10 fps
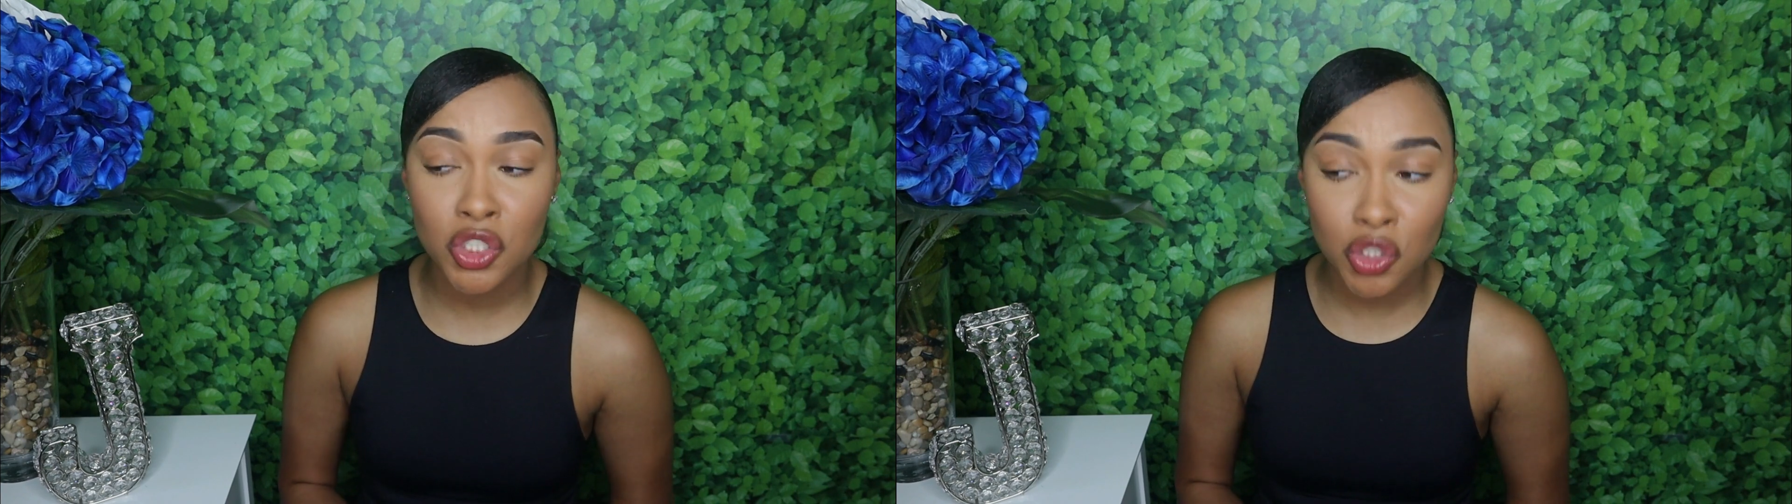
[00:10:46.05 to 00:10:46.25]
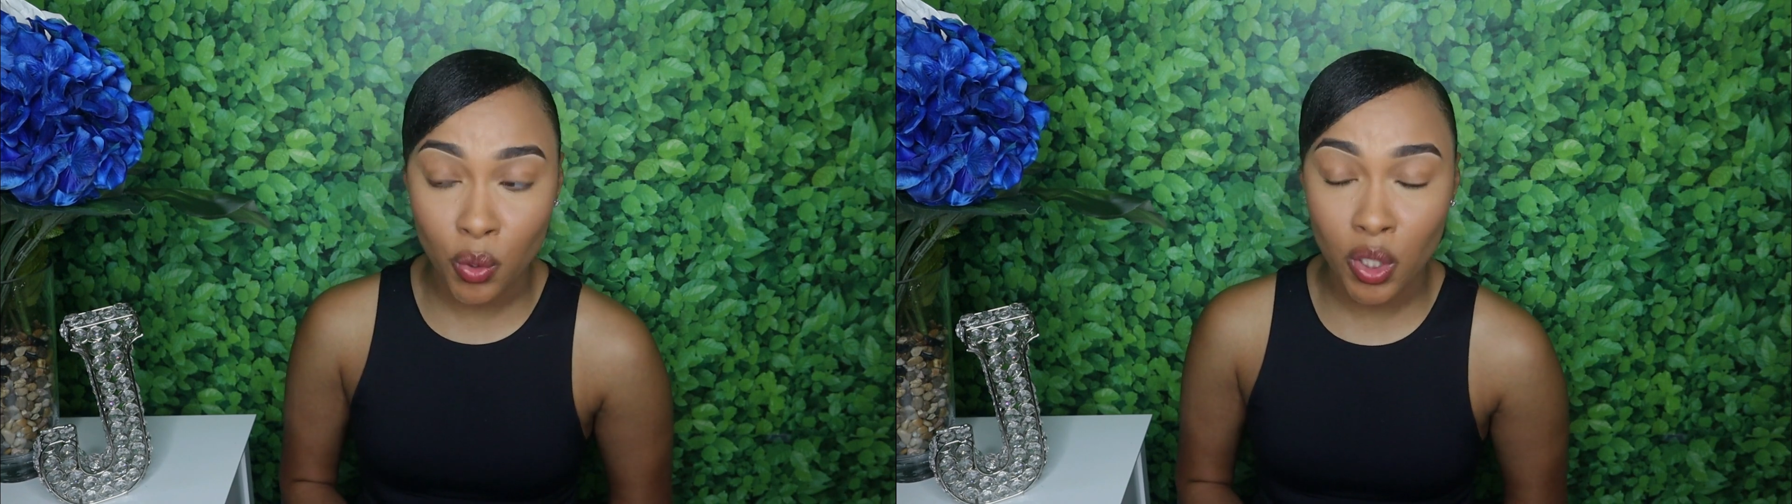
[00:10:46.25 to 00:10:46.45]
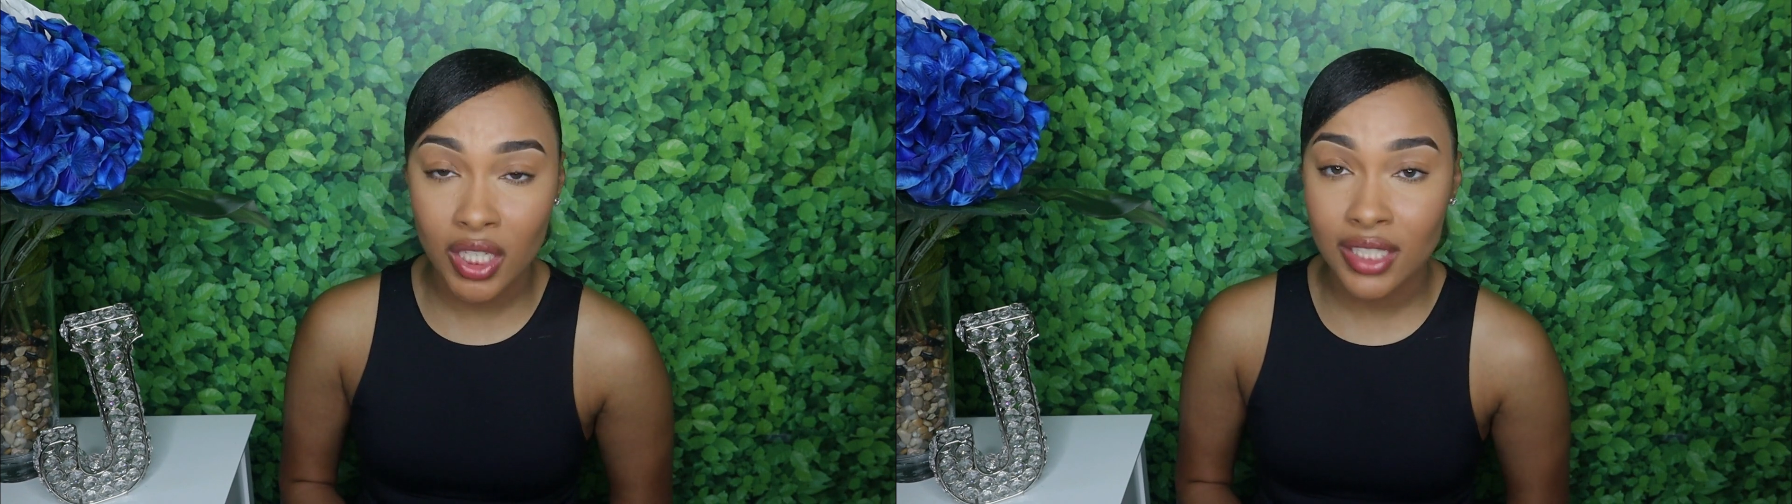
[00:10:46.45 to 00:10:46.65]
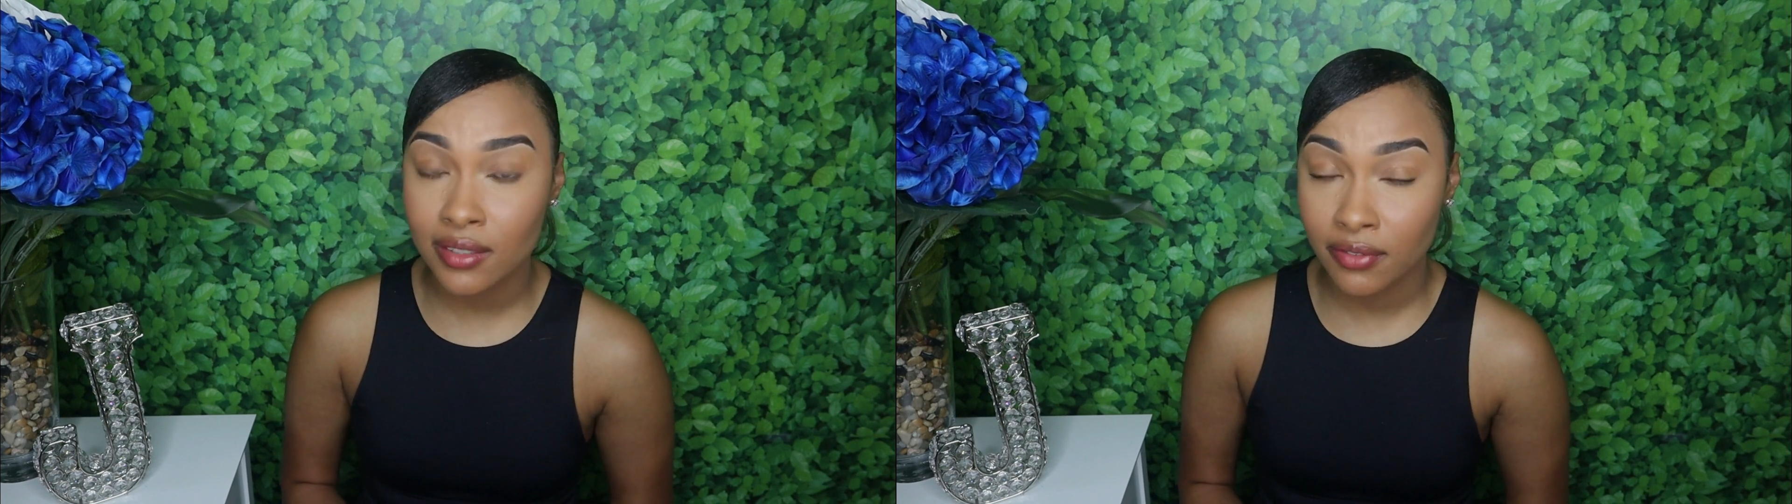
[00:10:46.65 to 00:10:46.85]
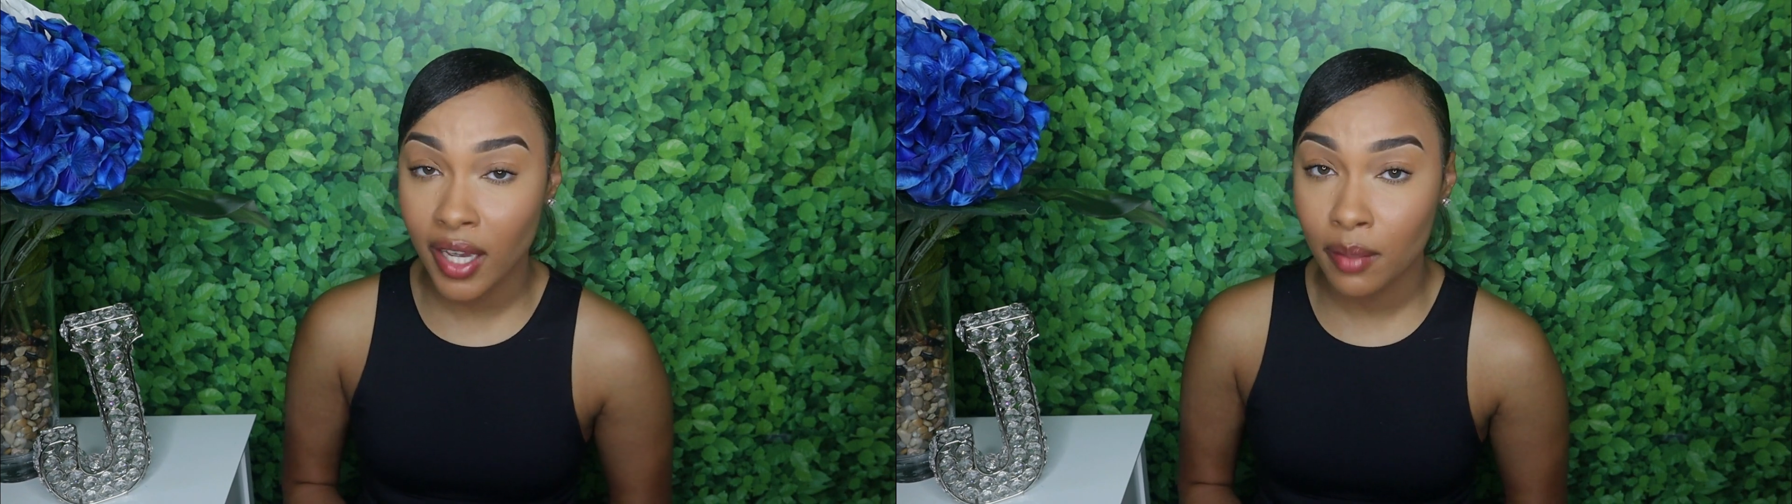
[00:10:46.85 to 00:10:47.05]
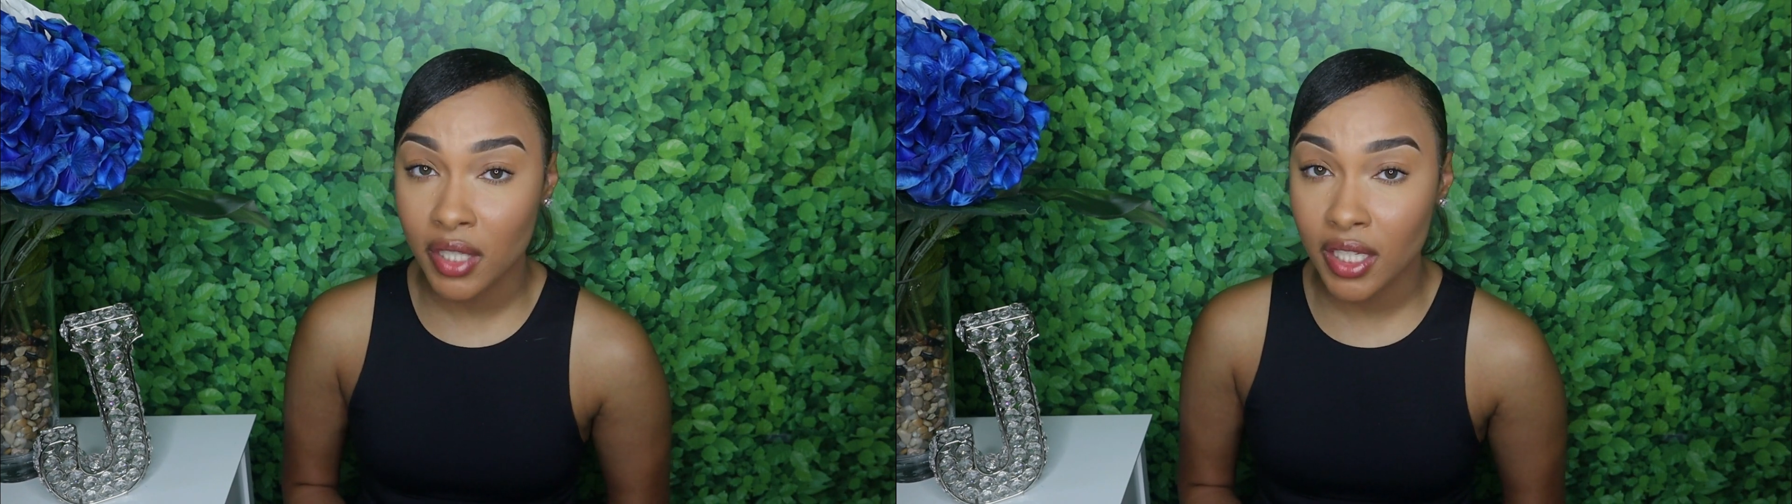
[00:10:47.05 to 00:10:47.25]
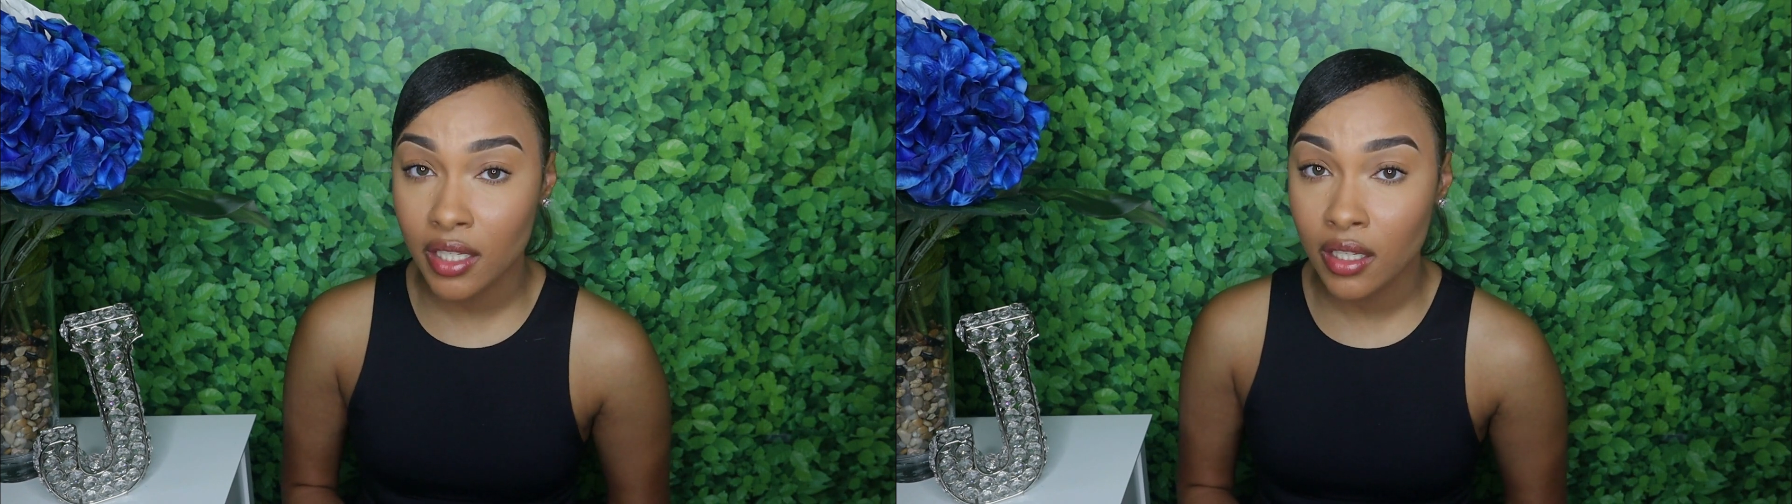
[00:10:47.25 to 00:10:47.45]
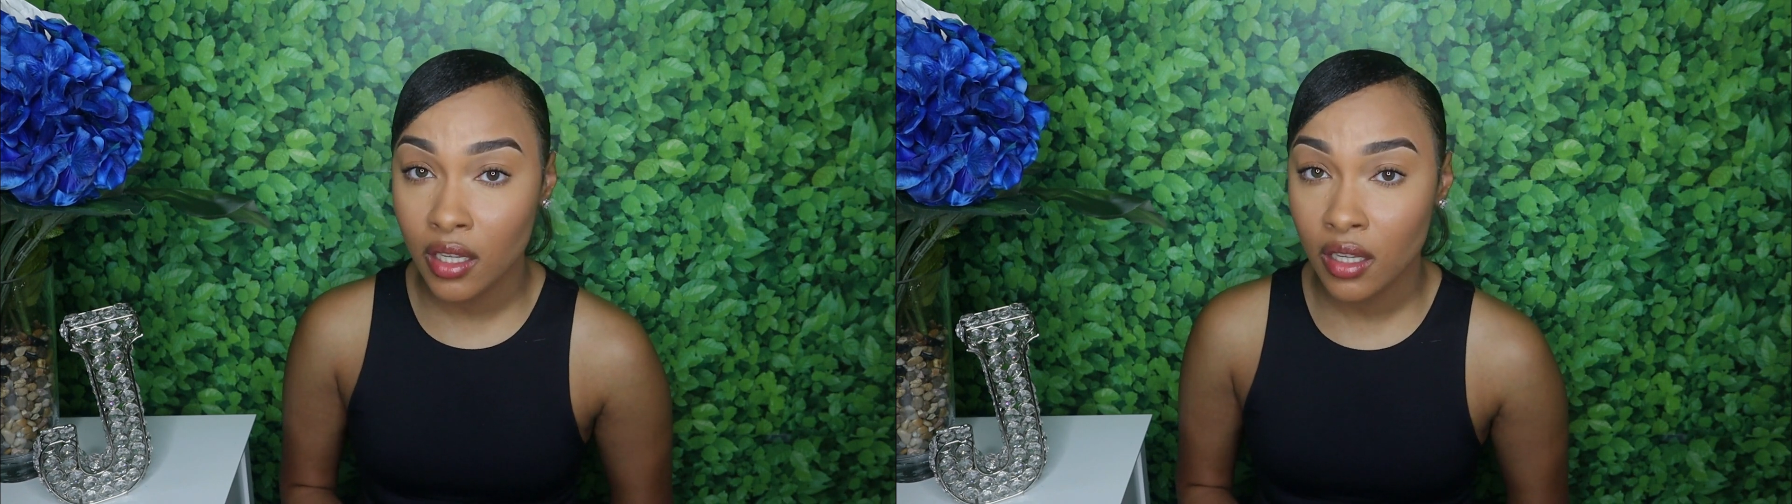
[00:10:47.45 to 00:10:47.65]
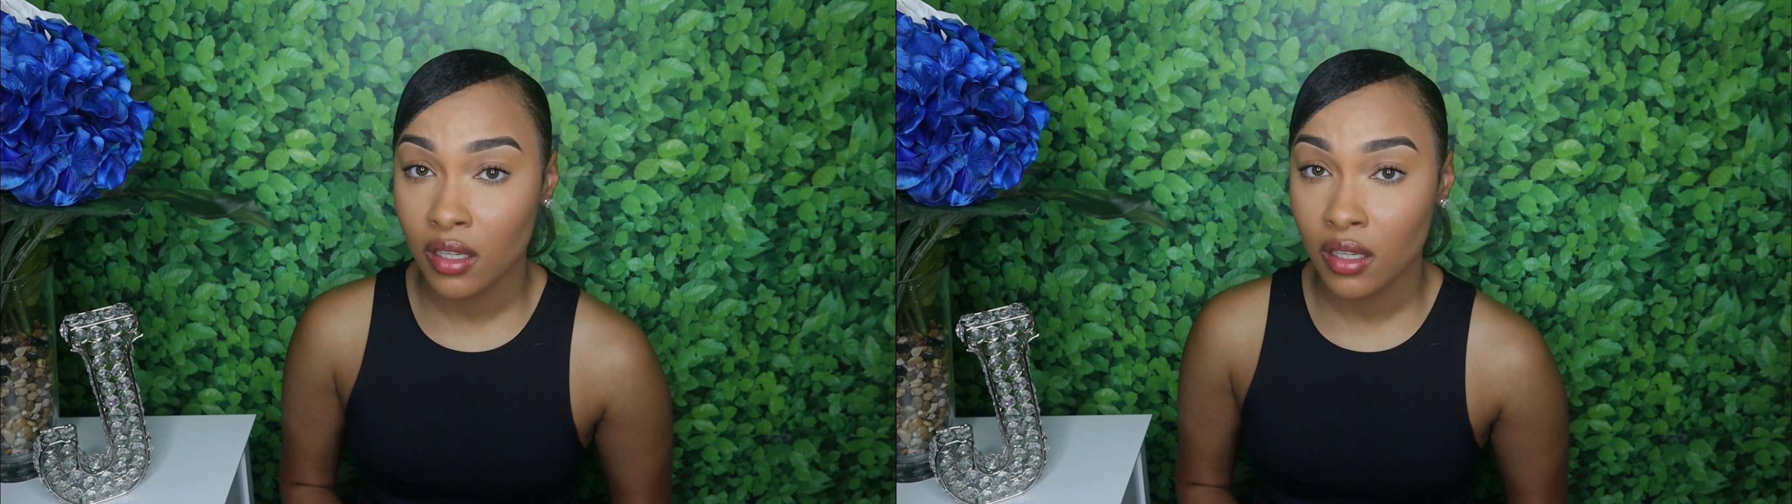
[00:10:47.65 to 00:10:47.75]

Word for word: sure his family,